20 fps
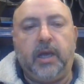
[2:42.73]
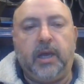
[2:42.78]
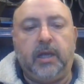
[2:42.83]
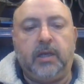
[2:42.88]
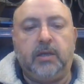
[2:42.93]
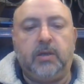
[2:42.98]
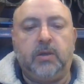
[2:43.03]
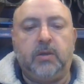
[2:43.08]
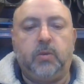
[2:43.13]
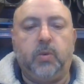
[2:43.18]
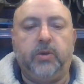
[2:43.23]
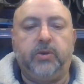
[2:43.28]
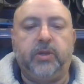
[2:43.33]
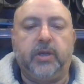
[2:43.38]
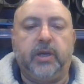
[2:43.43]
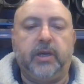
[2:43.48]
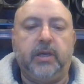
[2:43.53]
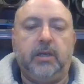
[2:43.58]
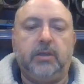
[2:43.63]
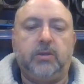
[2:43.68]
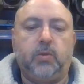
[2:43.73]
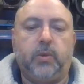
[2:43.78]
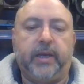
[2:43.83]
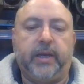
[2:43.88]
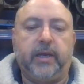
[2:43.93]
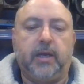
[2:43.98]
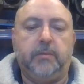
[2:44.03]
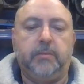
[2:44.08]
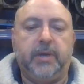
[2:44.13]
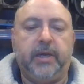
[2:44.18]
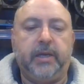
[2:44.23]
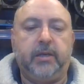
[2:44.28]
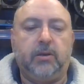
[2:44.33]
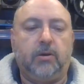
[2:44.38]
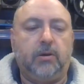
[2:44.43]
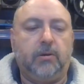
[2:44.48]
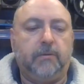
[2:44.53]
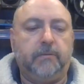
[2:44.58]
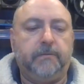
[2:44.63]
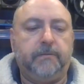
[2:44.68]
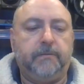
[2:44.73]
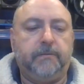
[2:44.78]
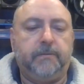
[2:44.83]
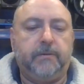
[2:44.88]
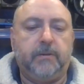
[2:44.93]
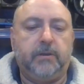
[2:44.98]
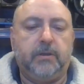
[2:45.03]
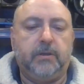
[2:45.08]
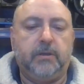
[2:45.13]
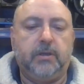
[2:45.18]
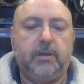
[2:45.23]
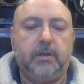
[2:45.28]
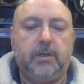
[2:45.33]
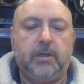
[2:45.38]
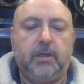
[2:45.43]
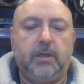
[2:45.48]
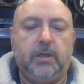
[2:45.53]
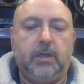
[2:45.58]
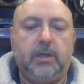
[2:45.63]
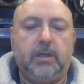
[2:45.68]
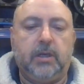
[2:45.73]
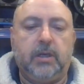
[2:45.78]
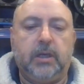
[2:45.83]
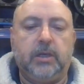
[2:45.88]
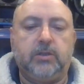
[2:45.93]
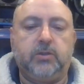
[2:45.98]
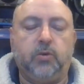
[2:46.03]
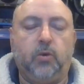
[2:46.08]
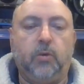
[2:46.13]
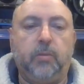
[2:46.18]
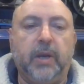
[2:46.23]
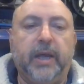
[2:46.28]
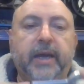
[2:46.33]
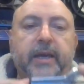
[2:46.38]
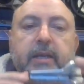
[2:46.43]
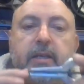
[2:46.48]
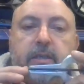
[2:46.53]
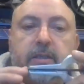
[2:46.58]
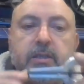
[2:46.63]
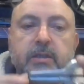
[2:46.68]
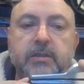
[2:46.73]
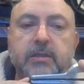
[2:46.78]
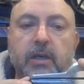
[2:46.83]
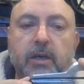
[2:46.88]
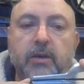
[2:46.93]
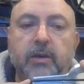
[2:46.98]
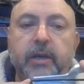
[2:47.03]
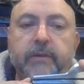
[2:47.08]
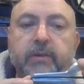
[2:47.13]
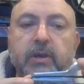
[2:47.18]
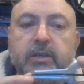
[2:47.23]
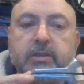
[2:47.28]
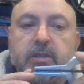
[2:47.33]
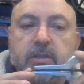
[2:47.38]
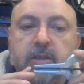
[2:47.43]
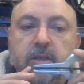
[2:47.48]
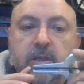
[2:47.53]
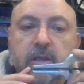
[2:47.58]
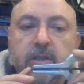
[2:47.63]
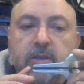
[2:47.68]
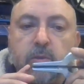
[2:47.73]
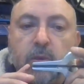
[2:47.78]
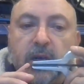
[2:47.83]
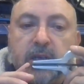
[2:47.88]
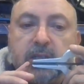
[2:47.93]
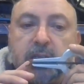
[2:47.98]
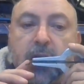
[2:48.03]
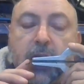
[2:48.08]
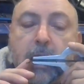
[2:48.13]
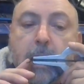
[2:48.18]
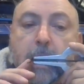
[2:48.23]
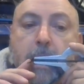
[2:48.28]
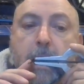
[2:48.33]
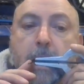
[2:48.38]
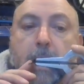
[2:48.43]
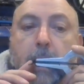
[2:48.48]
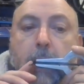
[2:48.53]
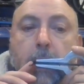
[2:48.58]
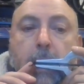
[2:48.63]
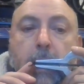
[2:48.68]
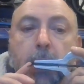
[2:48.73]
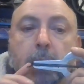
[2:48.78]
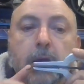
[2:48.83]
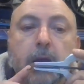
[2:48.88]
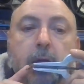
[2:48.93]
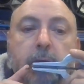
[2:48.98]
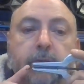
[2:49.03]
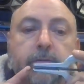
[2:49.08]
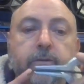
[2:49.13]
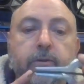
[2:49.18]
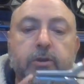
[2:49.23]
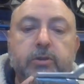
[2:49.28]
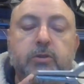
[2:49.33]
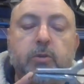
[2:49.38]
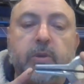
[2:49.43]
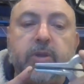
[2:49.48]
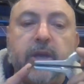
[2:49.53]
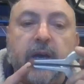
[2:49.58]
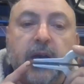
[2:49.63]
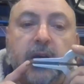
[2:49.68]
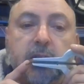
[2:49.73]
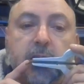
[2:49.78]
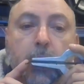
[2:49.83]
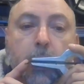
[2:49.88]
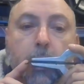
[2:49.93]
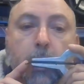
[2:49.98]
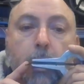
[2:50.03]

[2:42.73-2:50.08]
and with a twanger made of saw blade. So have a listen to this one first without,